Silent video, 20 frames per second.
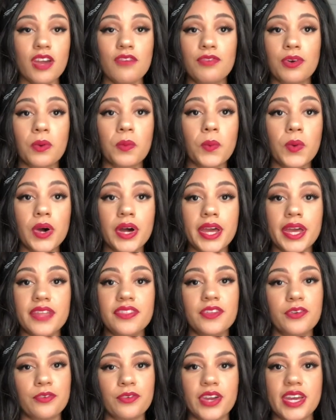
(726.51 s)
For
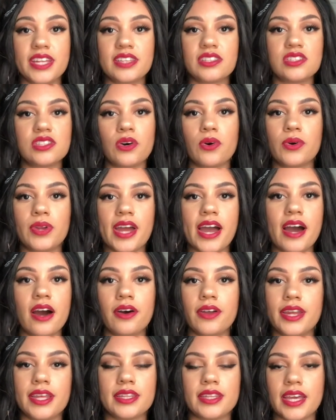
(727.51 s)
one, the red sold
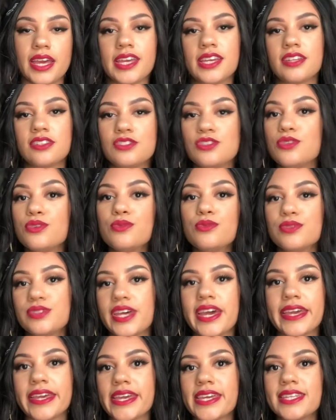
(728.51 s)
out in like 2
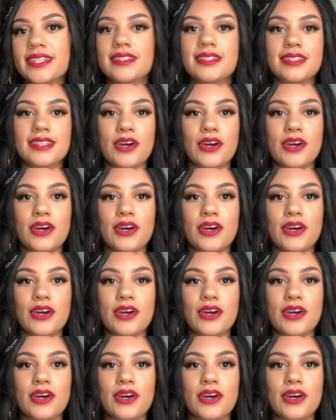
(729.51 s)
seconds.